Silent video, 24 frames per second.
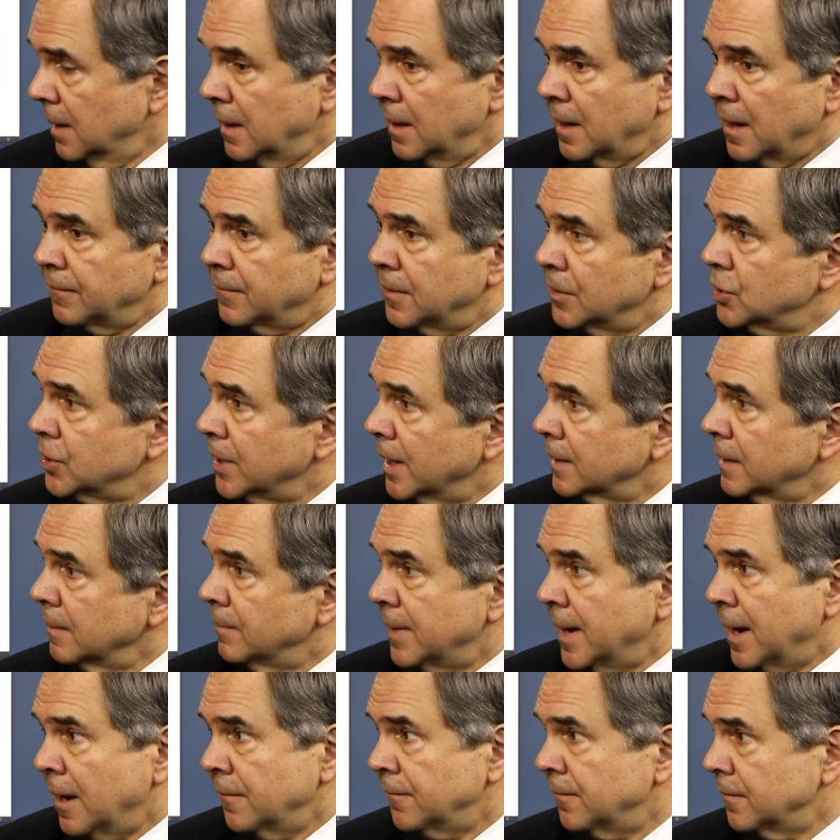you have to check them
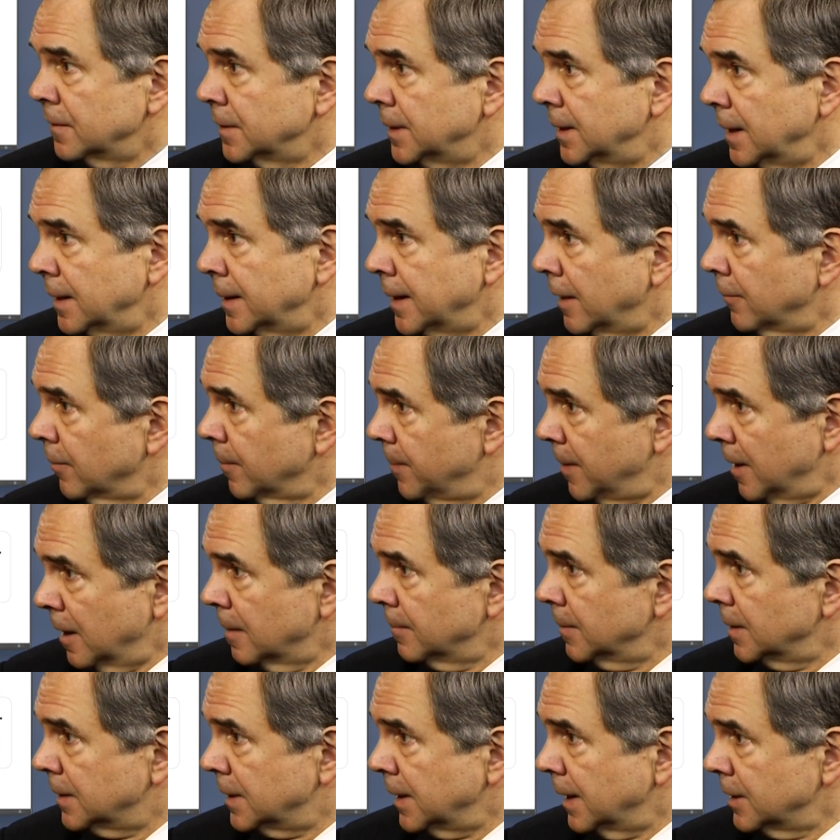now for DNA repair
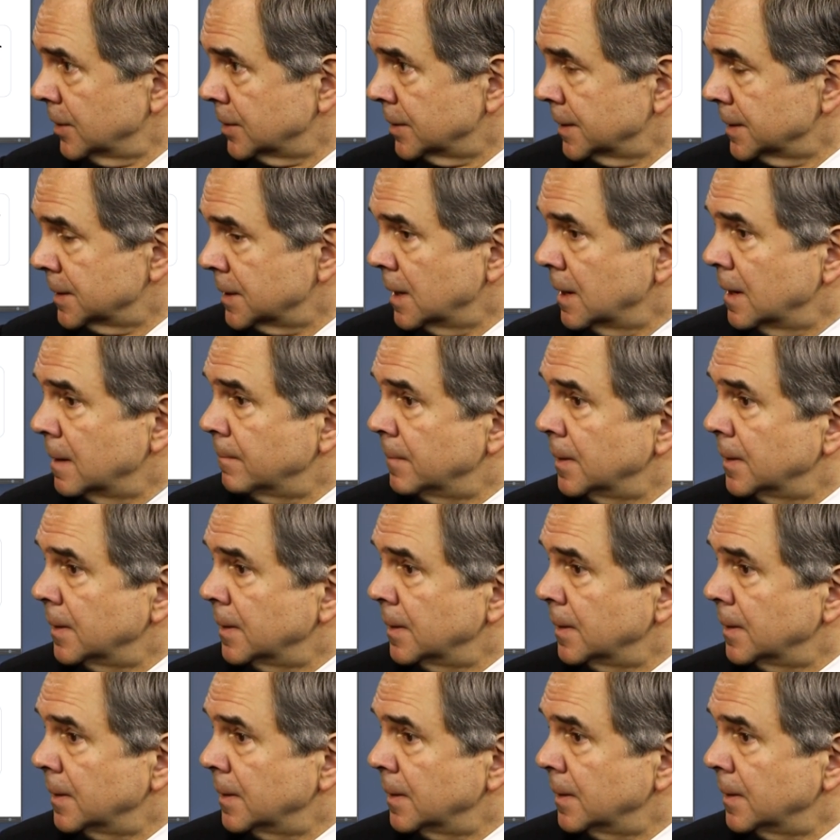mutations